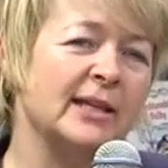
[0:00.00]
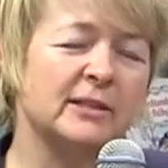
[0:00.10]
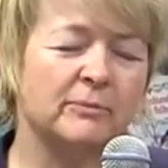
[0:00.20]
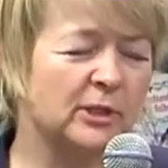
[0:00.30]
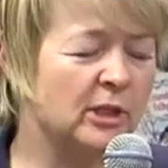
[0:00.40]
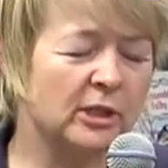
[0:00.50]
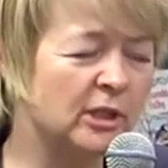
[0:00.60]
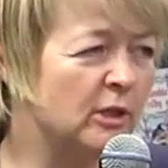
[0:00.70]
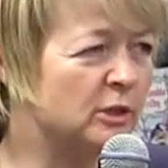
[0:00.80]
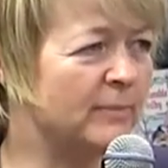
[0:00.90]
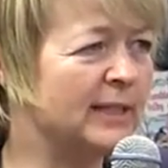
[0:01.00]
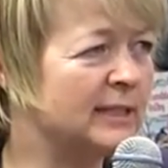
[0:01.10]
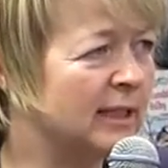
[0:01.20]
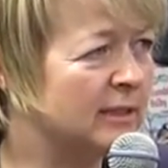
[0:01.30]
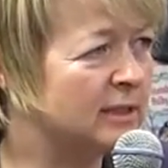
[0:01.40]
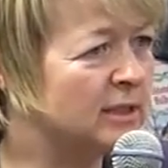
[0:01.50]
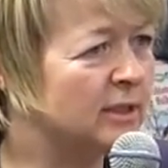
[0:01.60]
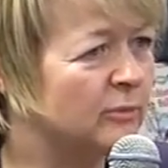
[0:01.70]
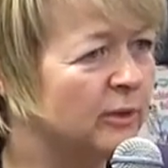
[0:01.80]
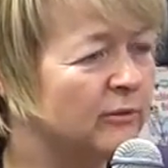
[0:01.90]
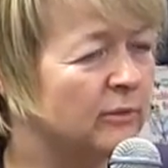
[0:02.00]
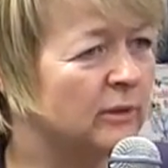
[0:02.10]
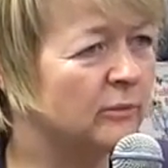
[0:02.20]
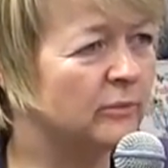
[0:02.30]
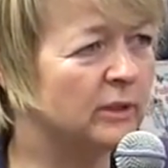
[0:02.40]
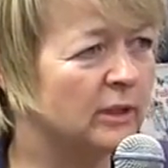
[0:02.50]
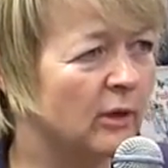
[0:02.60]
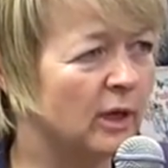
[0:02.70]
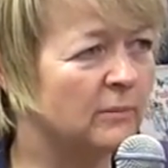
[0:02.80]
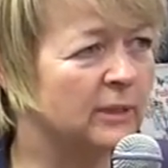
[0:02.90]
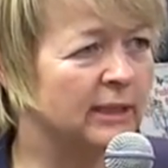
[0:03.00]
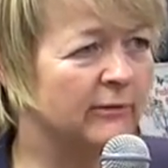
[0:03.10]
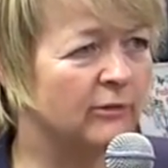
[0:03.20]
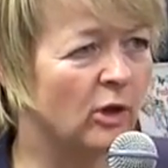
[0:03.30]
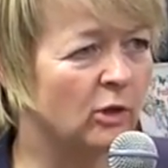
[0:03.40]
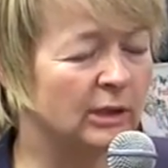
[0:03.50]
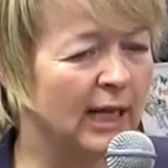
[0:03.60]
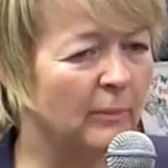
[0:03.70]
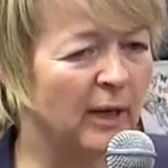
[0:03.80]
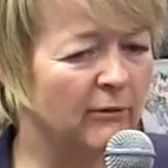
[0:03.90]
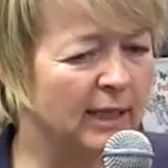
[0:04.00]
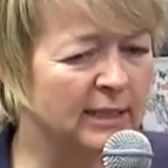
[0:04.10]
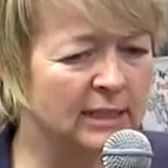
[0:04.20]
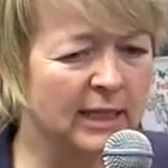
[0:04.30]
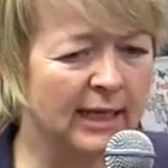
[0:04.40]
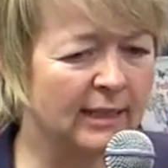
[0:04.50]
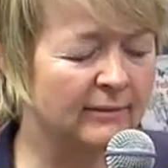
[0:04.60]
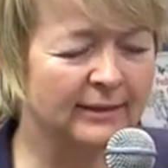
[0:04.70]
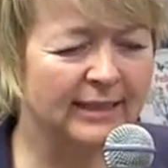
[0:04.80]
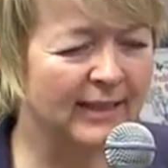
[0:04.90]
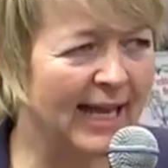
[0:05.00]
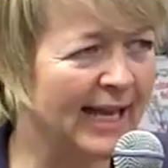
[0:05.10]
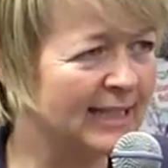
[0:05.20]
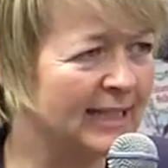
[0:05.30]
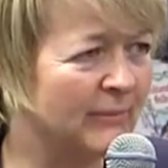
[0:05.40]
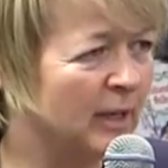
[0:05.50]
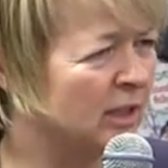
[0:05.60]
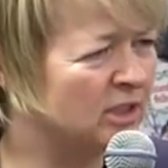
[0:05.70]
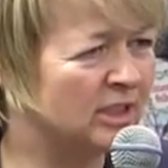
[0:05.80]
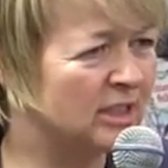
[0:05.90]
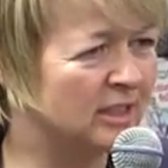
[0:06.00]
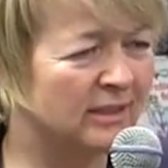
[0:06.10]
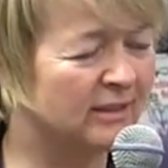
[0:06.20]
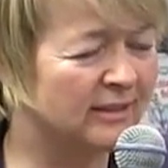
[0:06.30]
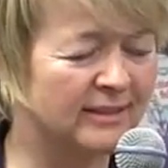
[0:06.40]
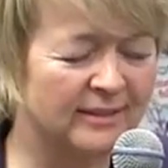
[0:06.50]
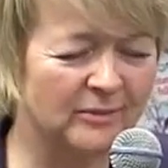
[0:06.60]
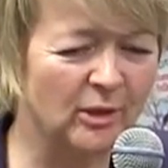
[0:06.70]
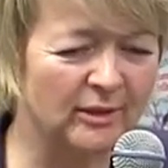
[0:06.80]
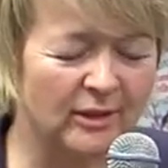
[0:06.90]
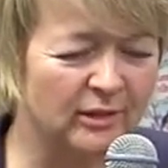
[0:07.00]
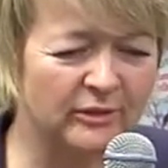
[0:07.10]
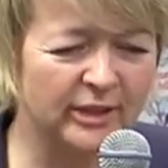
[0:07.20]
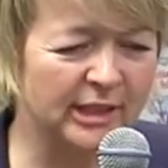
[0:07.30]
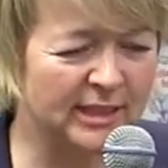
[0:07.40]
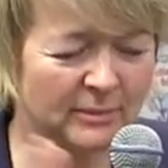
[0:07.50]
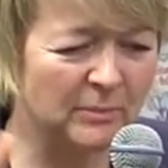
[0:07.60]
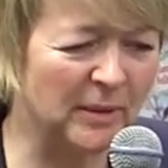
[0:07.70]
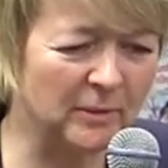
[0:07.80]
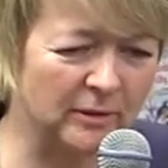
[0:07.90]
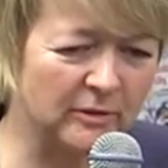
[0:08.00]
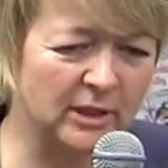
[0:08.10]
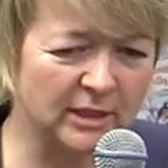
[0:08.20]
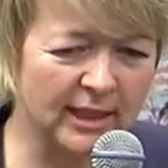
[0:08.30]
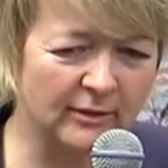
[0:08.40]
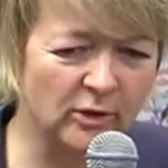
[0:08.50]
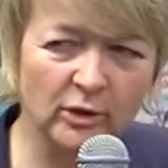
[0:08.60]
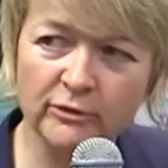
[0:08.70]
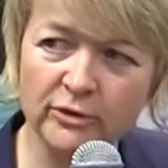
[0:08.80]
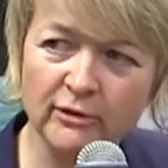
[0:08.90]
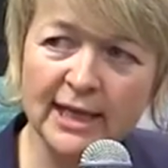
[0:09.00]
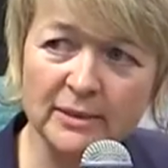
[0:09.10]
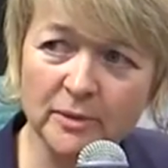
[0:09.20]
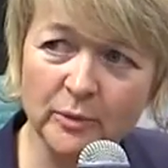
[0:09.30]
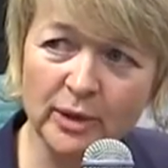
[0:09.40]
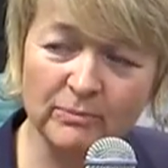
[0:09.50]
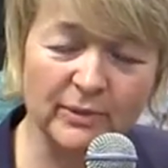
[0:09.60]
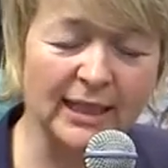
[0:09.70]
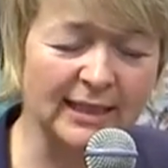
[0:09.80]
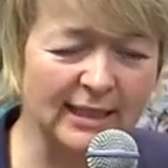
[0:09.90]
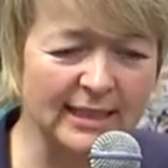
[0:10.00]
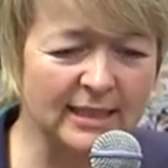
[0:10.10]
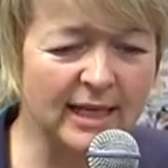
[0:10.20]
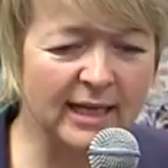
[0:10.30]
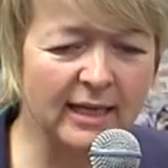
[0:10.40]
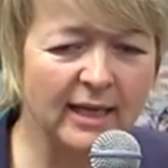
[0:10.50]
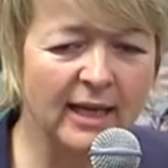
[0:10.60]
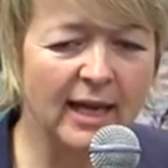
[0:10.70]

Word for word: and the, the huge bestsellers that we've that, you know are completely forgotten now by writers like ASM Hutchinson, um, Ol Oliver Onions. I mean, people who've just kind of gone off the radar, but mm -hmm. were mm-hmm. big in their day.